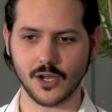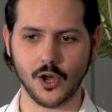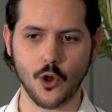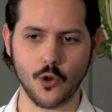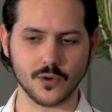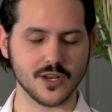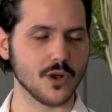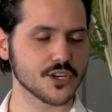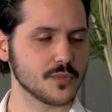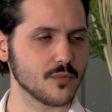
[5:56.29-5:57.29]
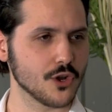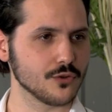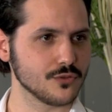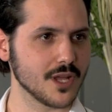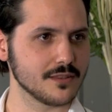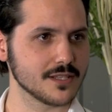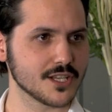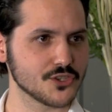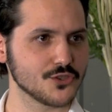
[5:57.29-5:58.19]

only Welsh people are going to get this. I